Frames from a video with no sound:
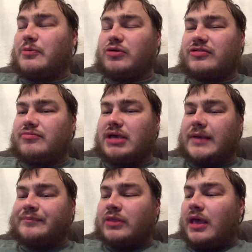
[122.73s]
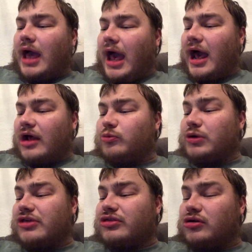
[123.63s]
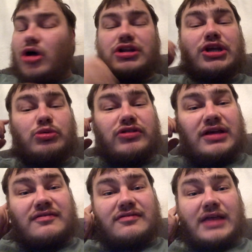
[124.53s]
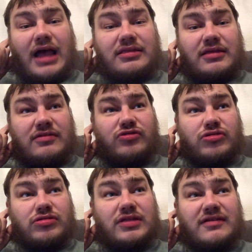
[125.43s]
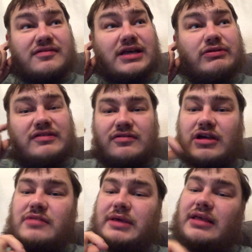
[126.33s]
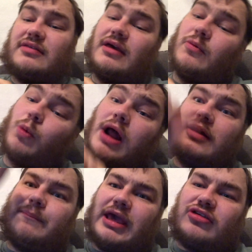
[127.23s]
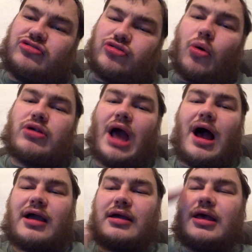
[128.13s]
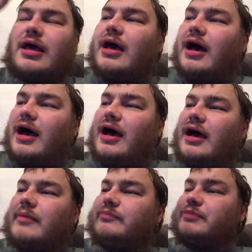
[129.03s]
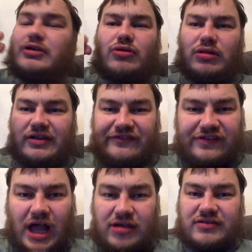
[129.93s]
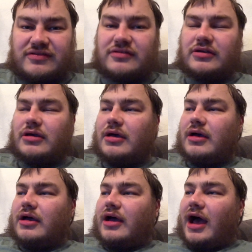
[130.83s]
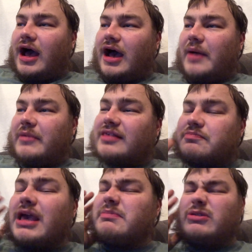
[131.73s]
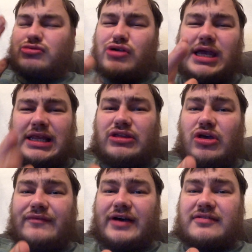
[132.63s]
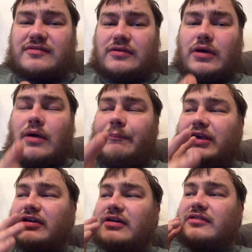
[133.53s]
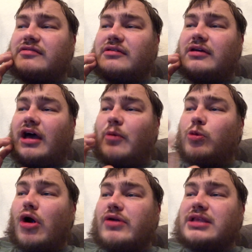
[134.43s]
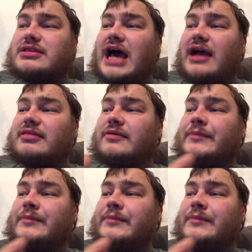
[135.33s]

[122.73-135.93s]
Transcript: wasn't me. And with a lot of news on this, is that this series is going to be one big story arc, being called the Flux. It's made me really nervous because I'm worried that